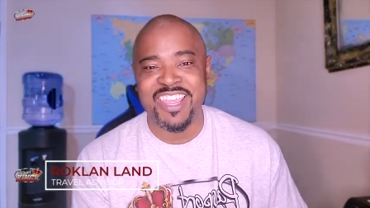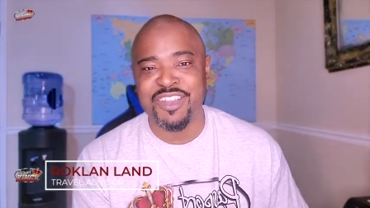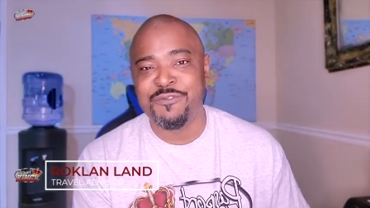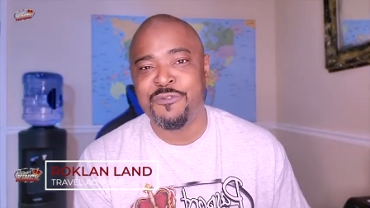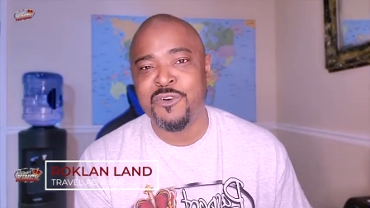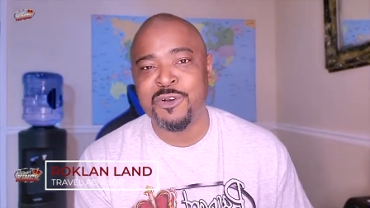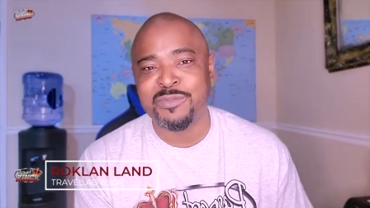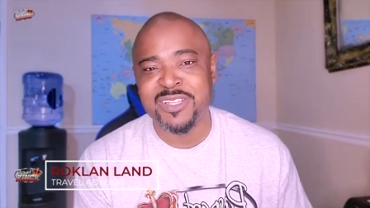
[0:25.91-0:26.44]

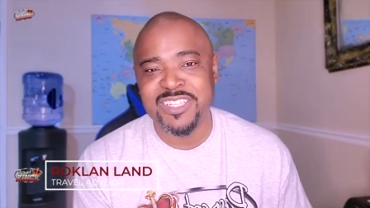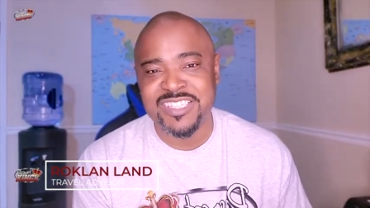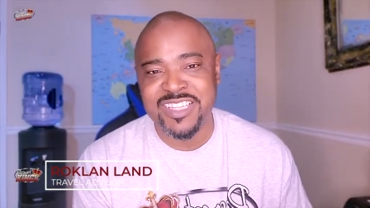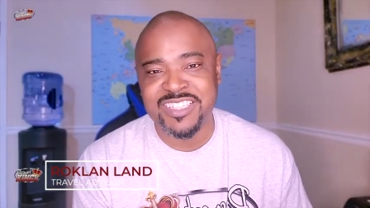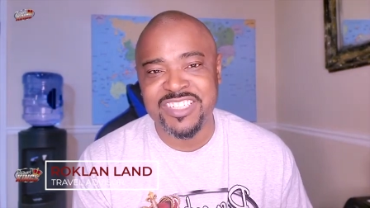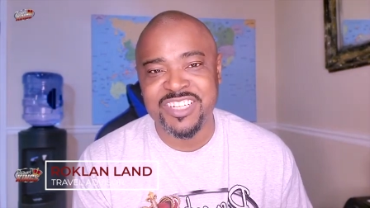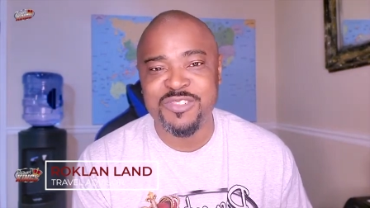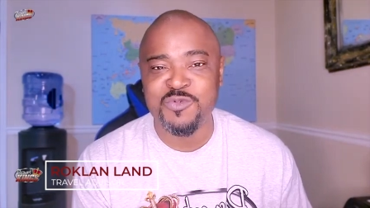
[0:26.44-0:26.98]
informed
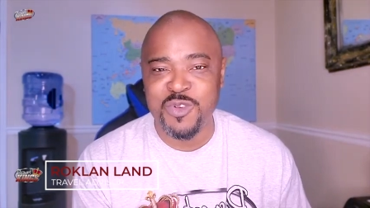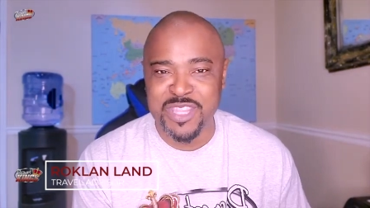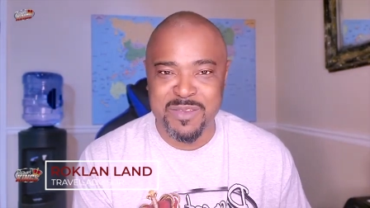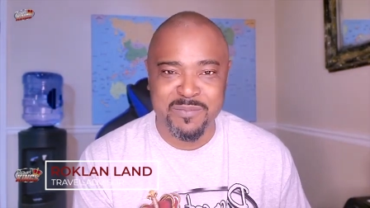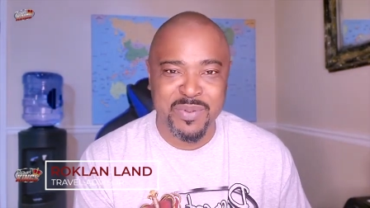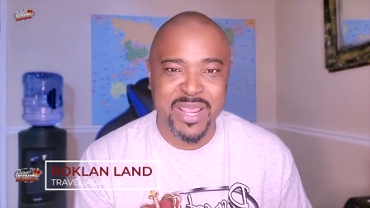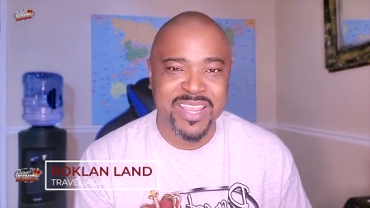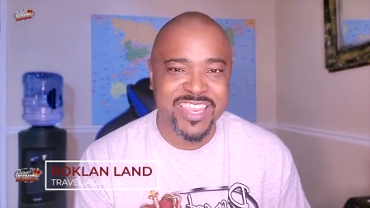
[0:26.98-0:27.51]
decision when you're
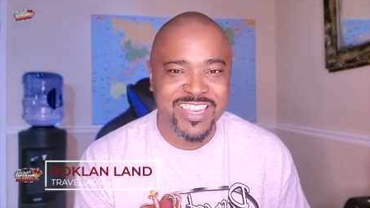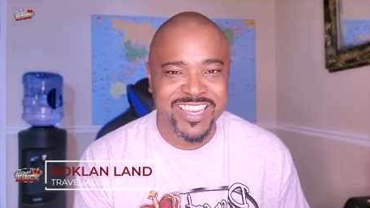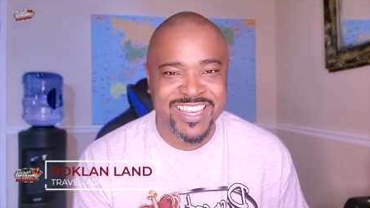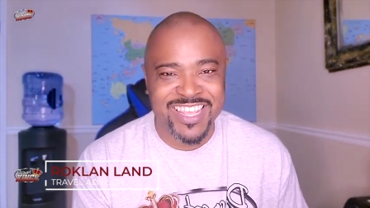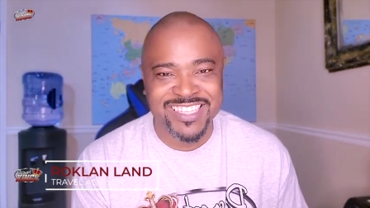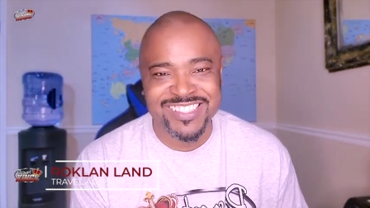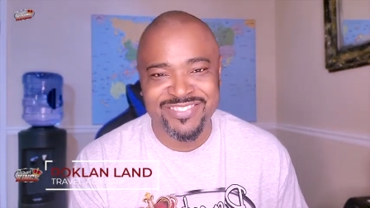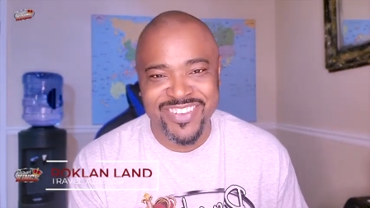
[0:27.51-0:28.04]
picking your
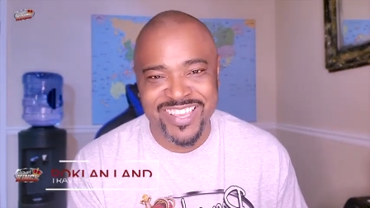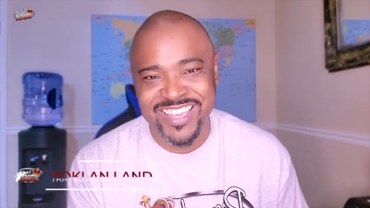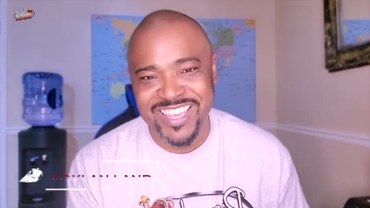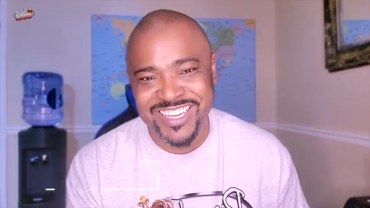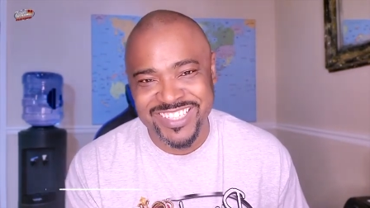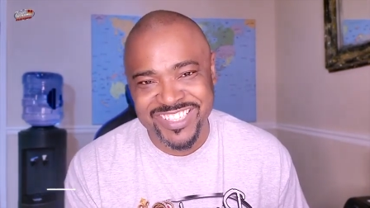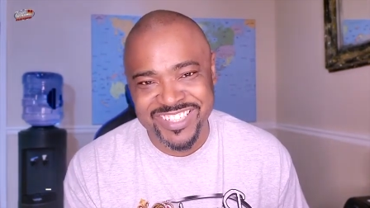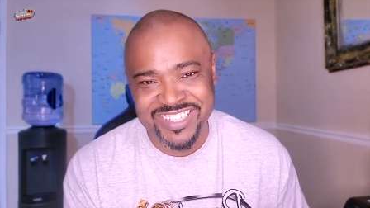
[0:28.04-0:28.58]
next
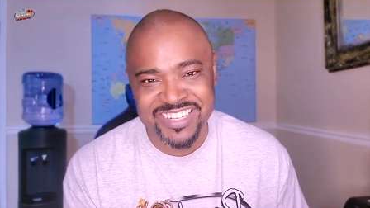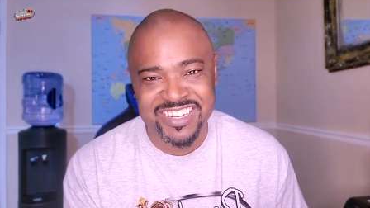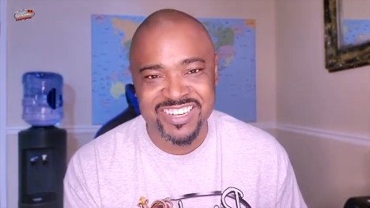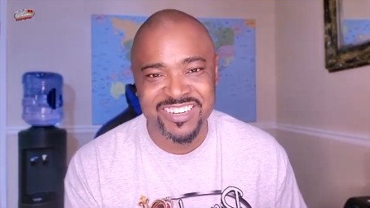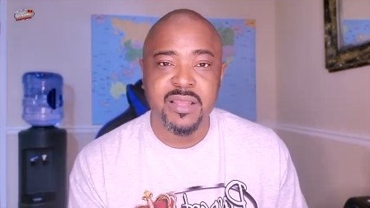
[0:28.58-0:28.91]
vacation.